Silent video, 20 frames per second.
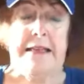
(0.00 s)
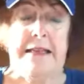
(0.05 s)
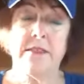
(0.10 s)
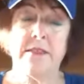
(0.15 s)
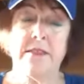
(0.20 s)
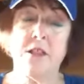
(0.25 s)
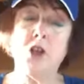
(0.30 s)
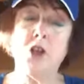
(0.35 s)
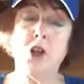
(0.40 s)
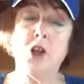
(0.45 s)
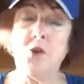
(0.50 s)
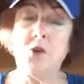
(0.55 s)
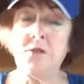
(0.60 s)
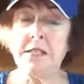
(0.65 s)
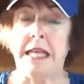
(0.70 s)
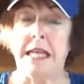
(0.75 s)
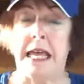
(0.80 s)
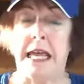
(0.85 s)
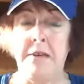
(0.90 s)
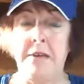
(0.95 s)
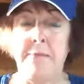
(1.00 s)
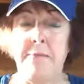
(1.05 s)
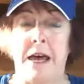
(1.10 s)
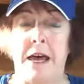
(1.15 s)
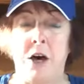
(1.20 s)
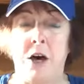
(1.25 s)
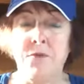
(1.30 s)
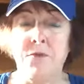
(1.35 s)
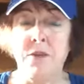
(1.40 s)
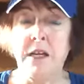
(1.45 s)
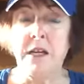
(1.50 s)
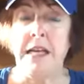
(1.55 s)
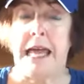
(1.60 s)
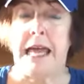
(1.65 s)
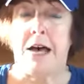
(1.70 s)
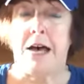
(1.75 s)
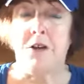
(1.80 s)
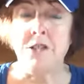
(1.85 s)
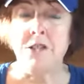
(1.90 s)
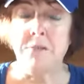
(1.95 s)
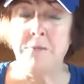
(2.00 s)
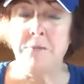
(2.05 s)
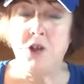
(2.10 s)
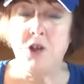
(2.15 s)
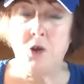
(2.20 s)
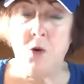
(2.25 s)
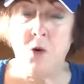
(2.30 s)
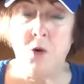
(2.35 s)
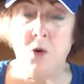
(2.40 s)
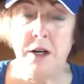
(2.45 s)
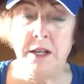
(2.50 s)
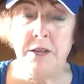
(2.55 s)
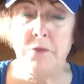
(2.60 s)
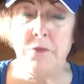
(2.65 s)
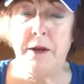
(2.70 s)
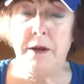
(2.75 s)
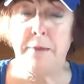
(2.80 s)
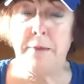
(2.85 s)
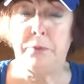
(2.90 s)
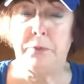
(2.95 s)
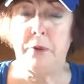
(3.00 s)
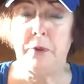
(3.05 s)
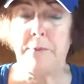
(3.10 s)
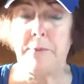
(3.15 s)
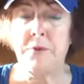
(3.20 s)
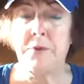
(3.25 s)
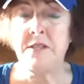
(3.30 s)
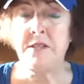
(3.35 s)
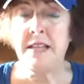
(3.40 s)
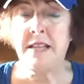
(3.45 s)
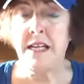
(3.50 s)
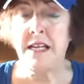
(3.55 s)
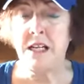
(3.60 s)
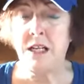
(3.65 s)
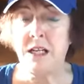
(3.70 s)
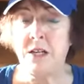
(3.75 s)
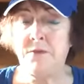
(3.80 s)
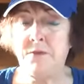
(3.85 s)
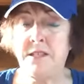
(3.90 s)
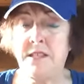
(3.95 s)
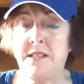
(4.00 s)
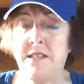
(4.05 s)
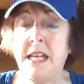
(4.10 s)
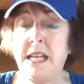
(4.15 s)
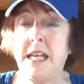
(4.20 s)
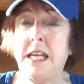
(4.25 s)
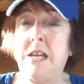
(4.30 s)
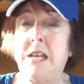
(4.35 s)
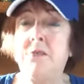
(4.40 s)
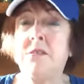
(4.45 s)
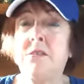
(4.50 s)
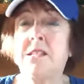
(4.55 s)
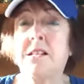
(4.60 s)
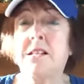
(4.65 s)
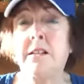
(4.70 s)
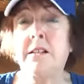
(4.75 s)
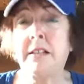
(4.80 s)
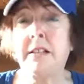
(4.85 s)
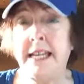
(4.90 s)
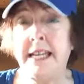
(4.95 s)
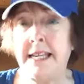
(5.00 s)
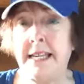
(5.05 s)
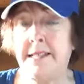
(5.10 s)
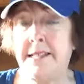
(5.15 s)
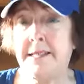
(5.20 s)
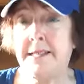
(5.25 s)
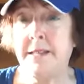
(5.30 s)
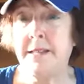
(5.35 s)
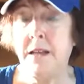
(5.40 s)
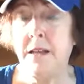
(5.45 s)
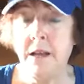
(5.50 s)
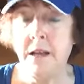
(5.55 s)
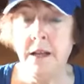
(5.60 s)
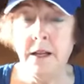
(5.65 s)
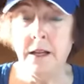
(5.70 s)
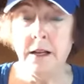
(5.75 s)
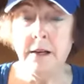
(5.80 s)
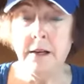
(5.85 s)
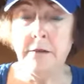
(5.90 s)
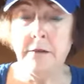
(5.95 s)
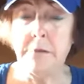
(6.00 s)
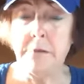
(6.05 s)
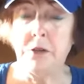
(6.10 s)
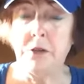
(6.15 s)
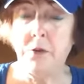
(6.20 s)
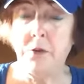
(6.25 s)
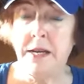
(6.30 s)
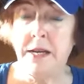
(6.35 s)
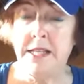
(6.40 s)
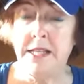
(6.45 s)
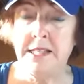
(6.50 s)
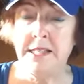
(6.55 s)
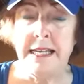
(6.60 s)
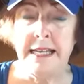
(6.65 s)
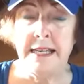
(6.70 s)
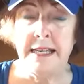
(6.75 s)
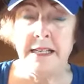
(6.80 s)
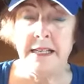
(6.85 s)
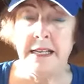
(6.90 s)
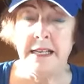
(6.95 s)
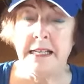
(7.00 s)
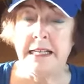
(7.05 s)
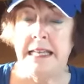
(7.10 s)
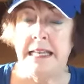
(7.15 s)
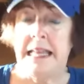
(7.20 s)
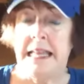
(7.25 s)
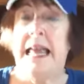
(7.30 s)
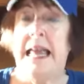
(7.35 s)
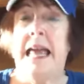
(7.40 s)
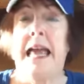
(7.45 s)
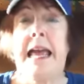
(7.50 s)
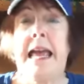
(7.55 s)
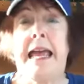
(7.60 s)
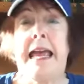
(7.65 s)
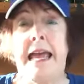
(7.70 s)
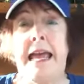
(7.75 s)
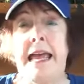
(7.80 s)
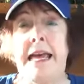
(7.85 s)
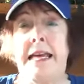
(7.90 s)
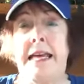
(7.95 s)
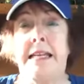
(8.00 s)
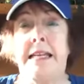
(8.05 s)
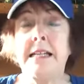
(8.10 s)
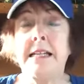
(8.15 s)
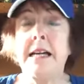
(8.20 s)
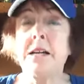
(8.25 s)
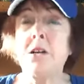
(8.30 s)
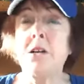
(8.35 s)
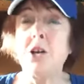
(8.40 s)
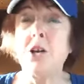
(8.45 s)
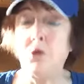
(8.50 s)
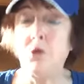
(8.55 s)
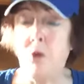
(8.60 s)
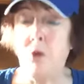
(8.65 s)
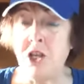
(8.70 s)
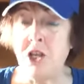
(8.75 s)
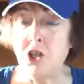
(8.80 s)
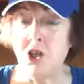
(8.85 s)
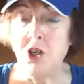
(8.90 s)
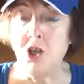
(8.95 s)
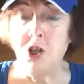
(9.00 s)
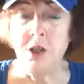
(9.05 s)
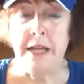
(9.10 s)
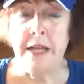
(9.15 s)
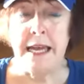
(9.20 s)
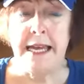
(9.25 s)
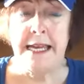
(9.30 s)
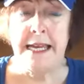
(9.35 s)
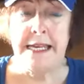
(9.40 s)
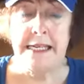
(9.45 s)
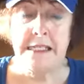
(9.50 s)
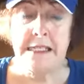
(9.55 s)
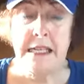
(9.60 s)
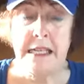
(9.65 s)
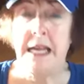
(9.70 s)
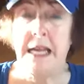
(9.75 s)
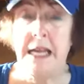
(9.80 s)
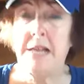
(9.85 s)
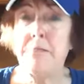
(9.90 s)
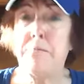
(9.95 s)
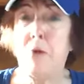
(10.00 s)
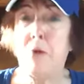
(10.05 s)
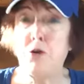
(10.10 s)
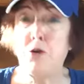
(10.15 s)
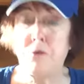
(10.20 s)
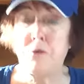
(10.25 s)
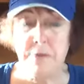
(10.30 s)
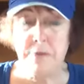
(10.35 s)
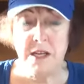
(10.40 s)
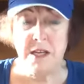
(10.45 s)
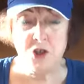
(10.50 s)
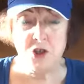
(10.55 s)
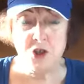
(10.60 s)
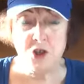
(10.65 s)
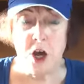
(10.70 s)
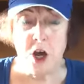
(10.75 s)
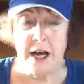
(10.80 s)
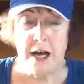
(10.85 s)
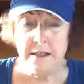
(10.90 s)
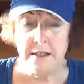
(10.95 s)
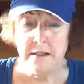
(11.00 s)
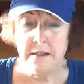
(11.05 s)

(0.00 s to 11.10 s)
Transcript: The news came out that House Majority Whip Representative Steve Scalise from Louisiana and a congressional aide had both been shot.